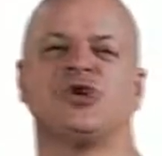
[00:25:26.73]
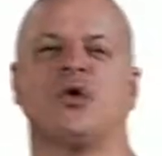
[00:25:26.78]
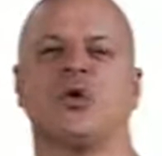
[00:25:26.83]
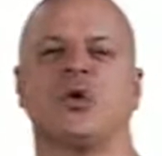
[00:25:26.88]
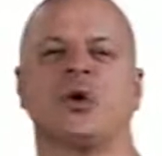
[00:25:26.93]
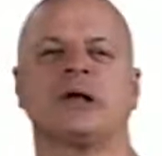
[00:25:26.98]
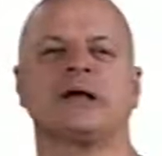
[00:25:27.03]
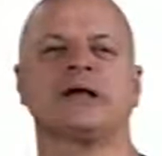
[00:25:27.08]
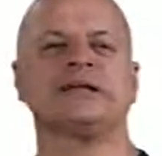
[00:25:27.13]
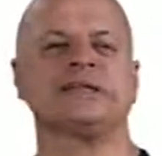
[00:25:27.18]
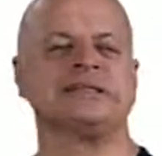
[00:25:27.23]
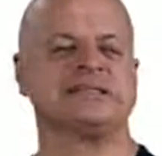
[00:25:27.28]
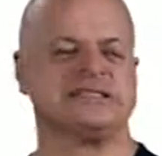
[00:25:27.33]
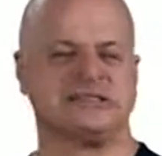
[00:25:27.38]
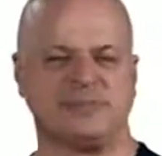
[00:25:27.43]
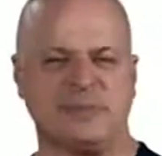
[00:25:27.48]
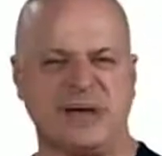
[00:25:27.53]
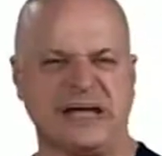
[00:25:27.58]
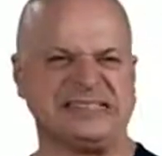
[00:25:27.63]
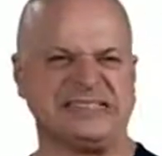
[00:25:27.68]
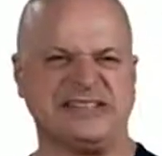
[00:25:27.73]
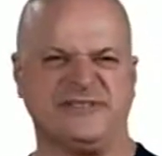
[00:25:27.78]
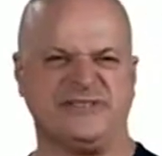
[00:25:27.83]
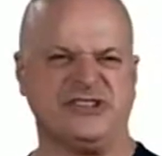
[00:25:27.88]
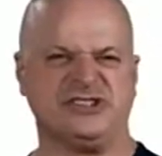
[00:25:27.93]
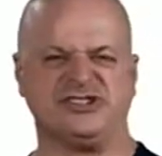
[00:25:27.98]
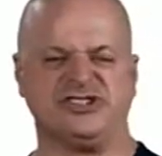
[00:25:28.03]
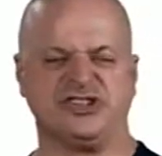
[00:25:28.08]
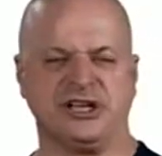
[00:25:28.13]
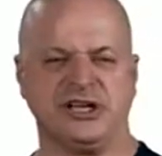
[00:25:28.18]
organ
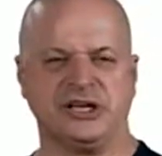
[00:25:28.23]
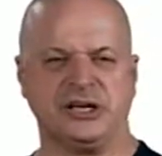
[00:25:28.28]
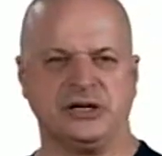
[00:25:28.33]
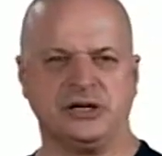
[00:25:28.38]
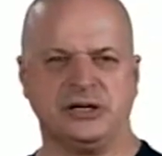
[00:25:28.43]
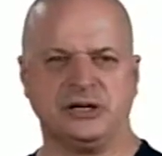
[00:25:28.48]
specificity.